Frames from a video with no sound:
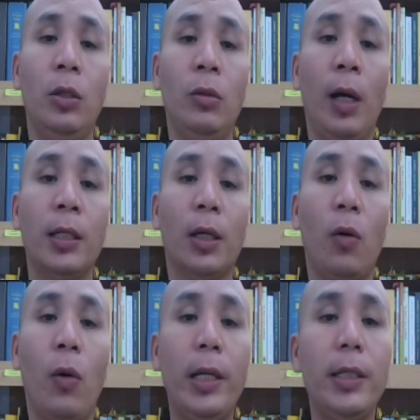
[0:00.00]
to ask a
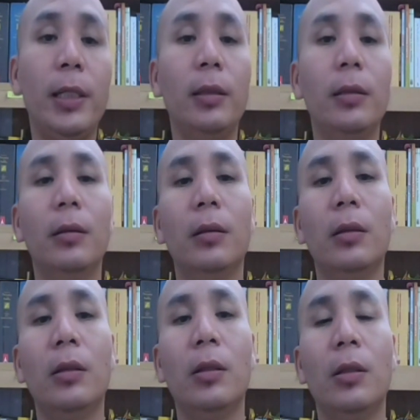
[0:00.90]
question
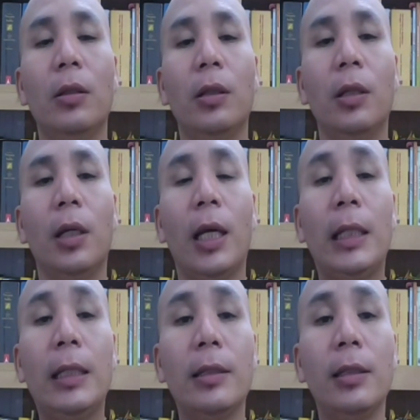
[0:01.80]

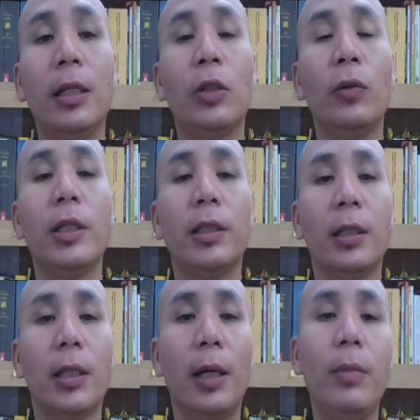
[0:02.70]
and listening to his
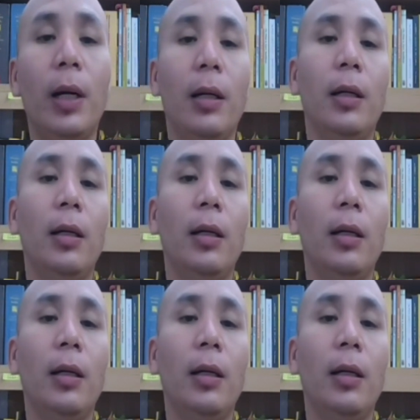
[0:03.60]
Dhamma,